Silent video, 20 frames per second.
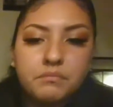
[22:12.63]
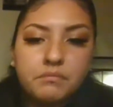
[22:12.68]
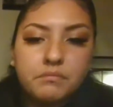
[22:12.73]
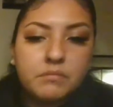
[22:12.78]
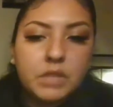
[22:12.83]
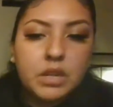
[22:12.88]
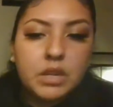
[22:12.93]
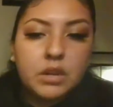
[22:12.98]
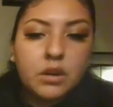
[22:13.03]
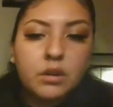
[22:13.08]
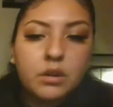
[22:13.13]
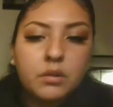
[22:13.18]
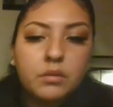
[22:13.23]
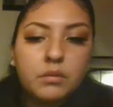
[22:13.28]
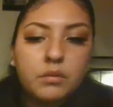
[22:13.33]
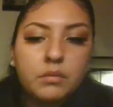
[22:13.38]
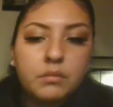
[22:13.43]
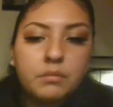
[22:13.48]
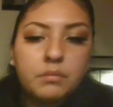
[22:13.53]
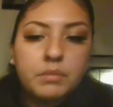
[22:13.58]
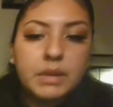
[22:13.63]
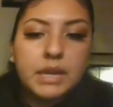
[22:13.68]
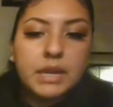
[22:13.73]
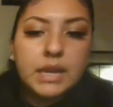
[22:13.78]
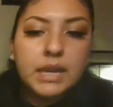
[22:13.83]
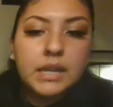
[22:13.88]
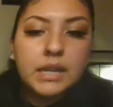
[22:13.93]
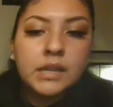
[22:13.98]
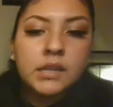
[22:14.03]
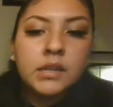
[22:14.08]
you know, be
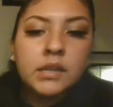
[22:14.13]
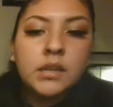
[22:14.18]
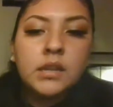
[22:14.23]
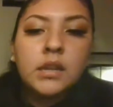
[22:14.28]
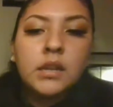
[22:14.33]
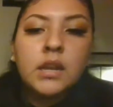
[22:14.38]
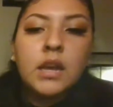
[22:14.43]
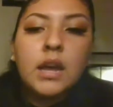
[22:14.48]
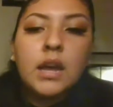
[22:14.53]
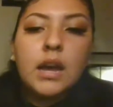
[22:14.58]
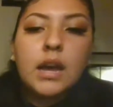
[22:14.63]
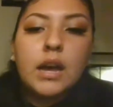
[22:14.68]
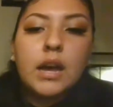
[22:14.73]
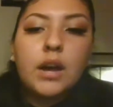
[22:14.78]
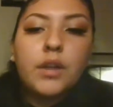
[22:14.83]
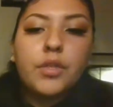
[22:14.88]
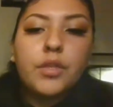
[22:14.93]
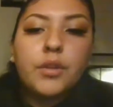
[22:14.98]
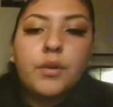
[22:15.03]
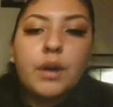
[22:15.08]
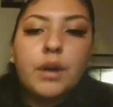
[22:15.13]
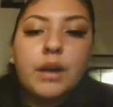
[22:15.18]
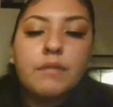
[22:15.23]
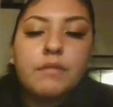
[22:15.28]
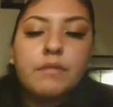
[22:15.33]
in. Although I